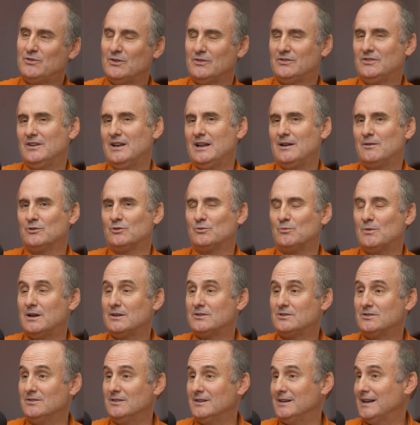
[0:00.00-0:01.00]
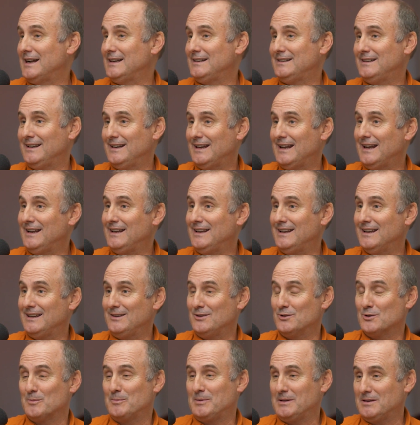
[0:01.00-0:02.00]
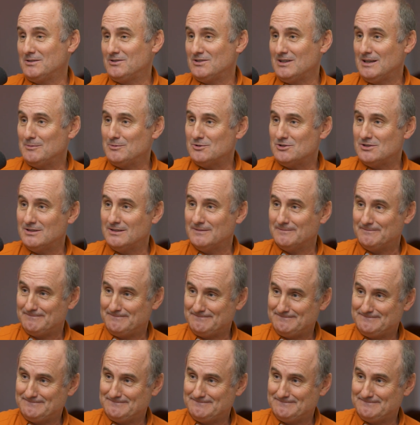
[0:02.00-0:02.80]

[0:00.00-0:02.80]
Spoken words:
So today I was watching the 1988 European Championship.